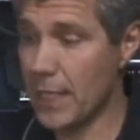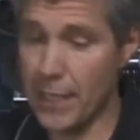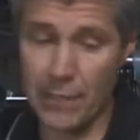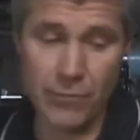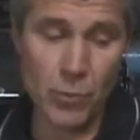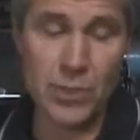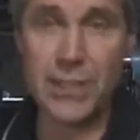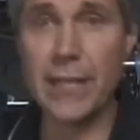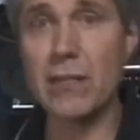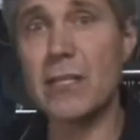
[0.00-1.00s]
and of
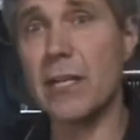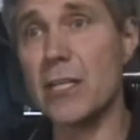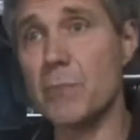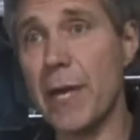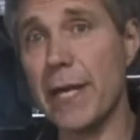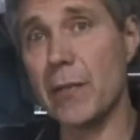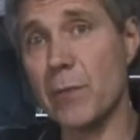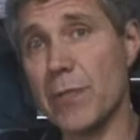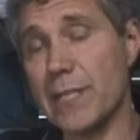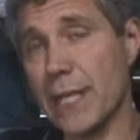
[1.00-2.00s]
course the outside is painted
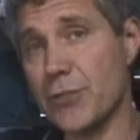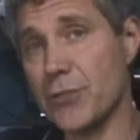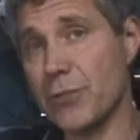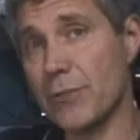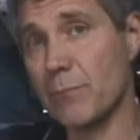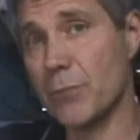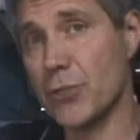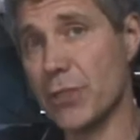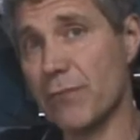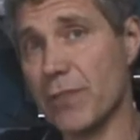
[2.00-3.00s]
with a textured
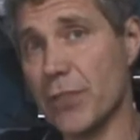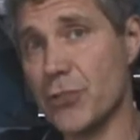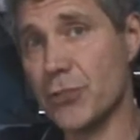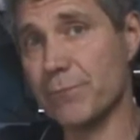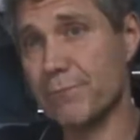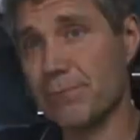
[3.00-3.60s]
machine finish.